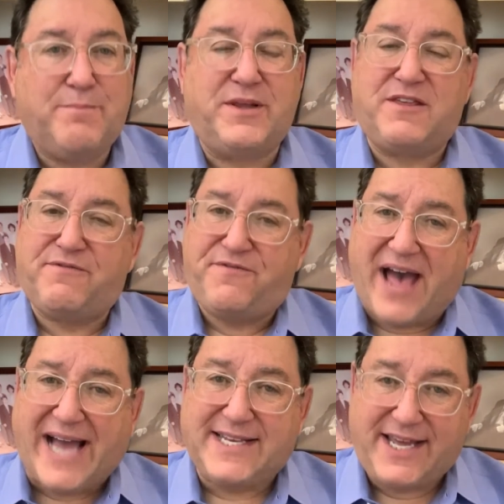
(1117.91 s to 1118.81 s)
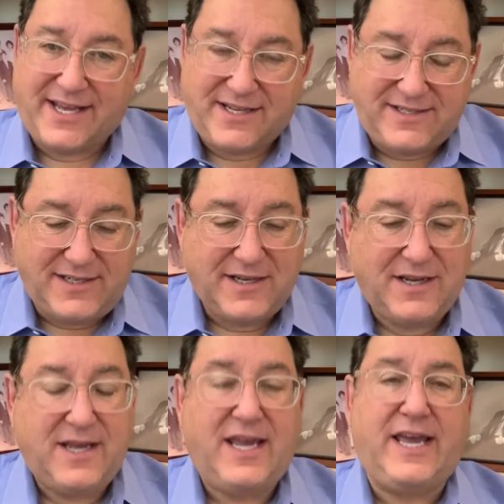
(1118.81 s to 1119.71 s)
But the fact is,
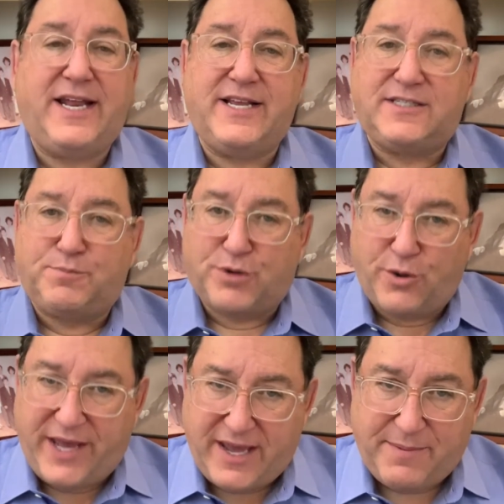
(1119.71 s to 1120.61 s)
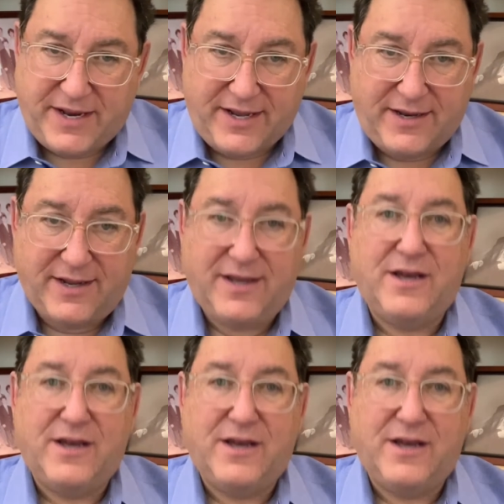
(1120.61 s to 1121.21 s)
it is prohibited